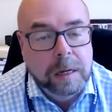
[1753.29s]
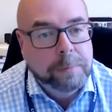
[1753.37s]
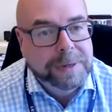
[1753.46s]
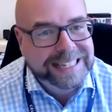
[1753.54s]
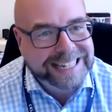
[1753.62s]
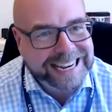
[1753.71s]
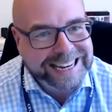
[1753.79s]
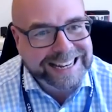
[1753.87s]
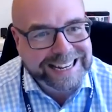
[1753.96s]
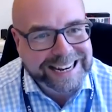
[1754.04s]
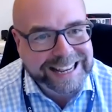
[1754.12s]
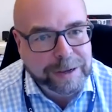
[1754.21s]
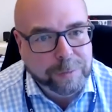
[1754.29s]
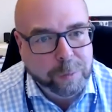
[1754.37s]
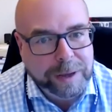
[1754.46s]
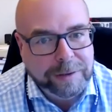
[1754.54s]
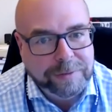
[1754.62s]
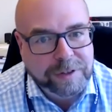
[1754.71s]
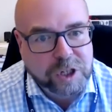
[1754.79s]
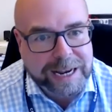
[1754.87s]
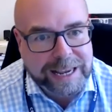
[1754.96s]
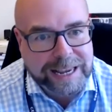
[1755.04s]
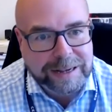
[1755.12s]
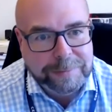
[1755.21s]
particularly with
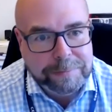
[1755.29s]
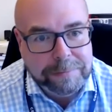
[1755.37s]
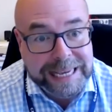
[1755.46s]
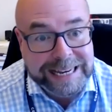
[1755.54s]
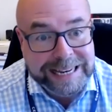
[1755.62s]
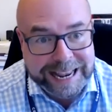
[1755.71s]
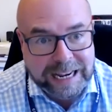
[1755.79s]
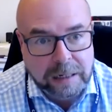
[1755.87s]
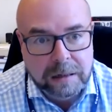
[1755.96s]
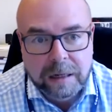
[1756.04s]
checking meaning,